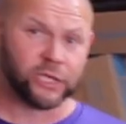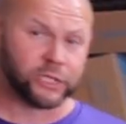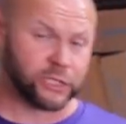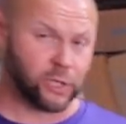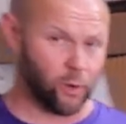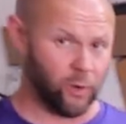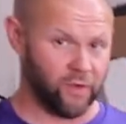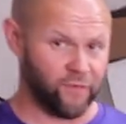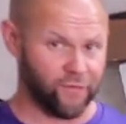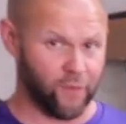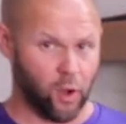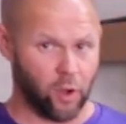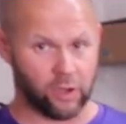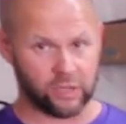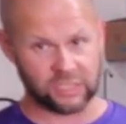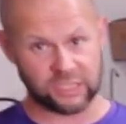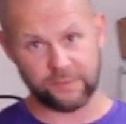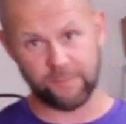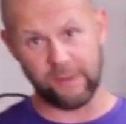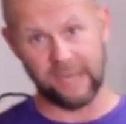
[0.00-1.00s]
So if
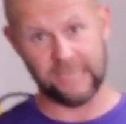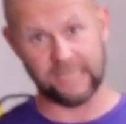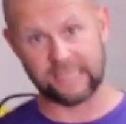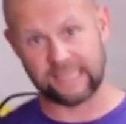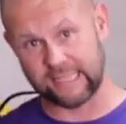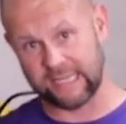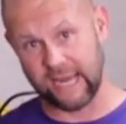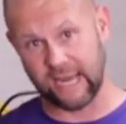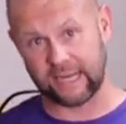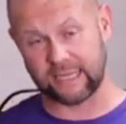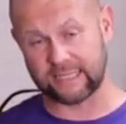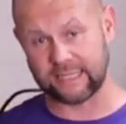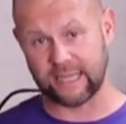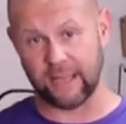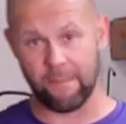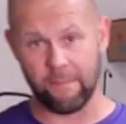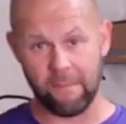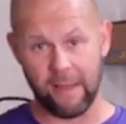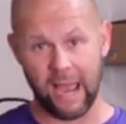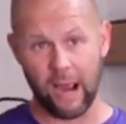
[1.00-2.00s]
on speed six
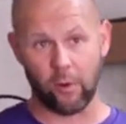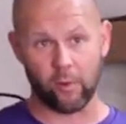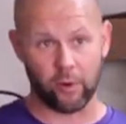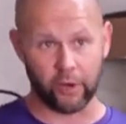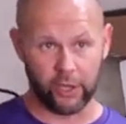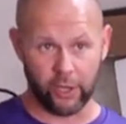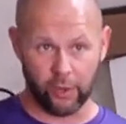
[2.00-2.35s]
that Bauer